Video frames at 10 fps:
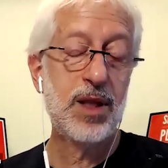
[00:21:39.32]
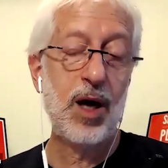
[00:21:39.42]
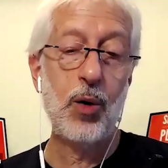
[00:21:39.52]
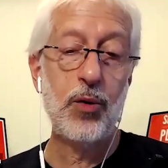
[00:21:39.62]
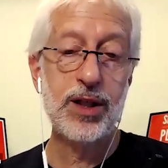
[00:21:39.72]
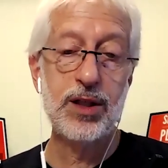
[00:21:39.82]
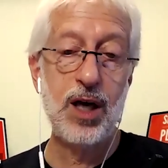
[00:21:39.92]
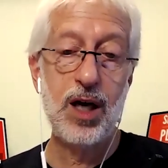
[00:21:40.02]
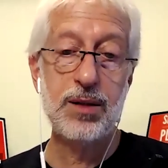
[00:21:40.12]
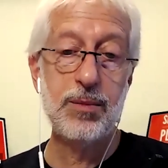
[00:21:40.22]
the whole thing
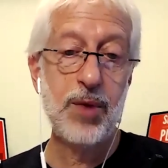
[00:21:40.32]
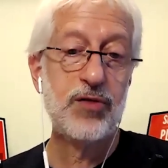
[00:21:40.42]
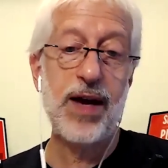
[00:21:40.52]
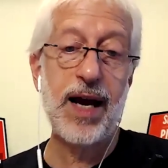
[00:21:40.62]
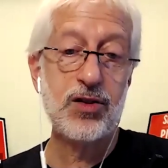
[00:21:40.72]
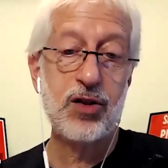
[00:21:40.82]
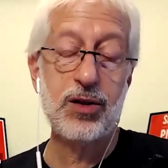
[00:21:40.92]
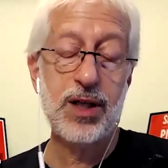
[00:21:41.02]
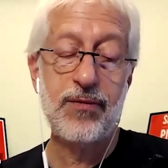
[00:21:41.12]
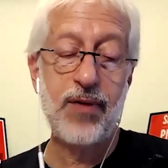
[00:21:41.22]
done much
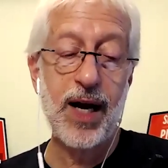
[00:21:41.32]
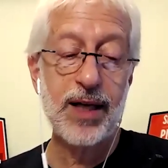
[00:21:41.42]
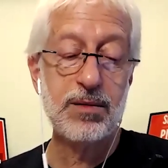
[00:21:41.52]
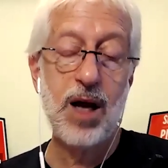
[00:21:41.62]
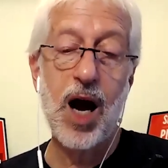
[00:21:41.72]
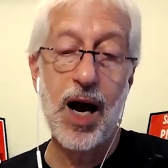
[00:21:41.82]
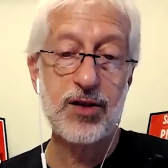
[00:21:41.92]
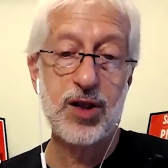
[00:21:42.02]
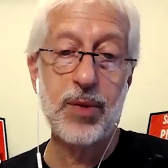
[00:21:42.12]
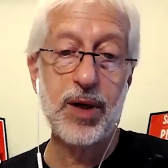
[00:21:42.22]
faster if I had hired
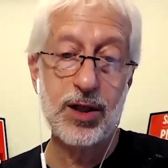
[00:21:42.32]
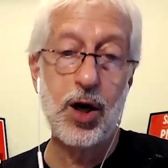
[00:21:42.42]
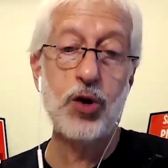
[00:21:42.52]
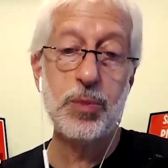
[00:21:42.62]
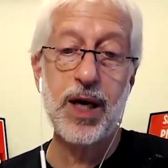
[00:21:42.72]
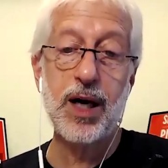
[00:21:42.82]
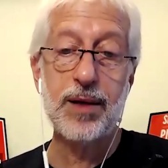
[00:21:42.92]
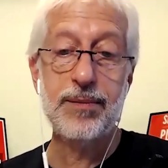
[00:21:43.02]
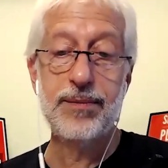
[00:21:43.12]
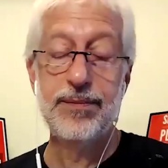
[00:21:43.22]
mm-hmm. somebody to coach me on it.